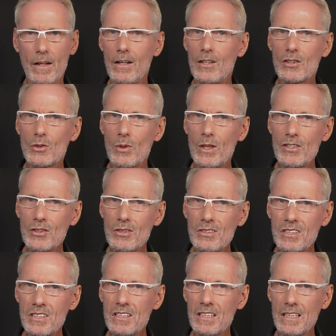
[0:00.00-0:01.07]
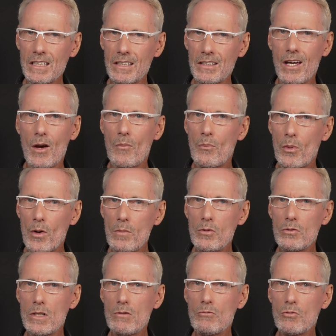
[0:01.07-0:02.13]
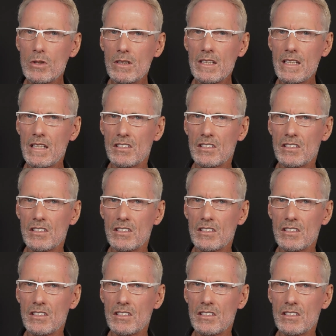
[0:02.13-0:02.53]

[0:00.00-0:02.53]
So as you can see, berberine really